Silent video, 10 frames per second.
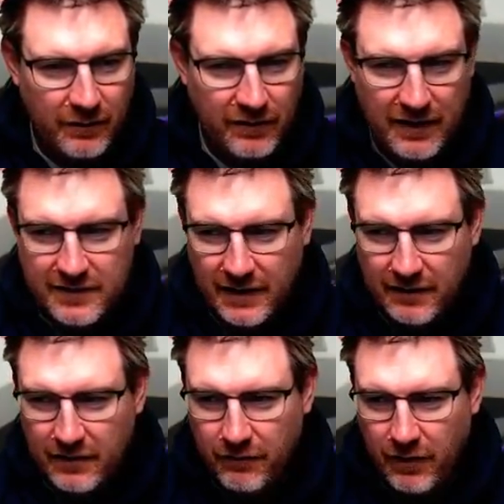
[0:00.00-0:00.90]
he's 8
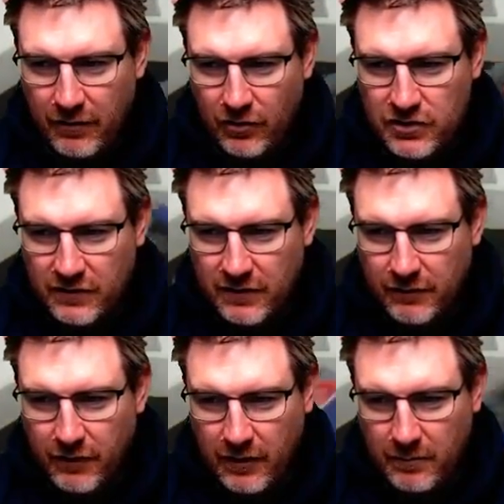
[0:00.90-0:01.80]
seconds in front. Not just in
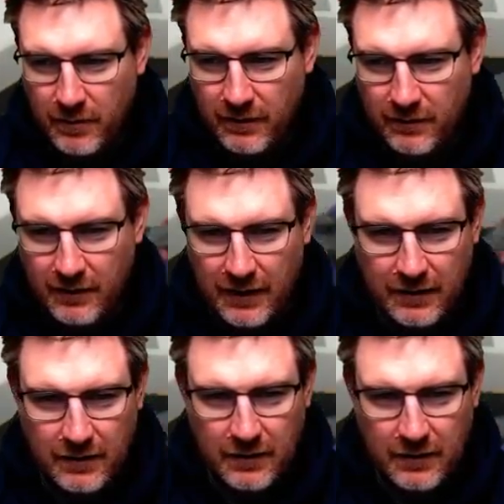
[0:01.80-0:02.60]
front, but...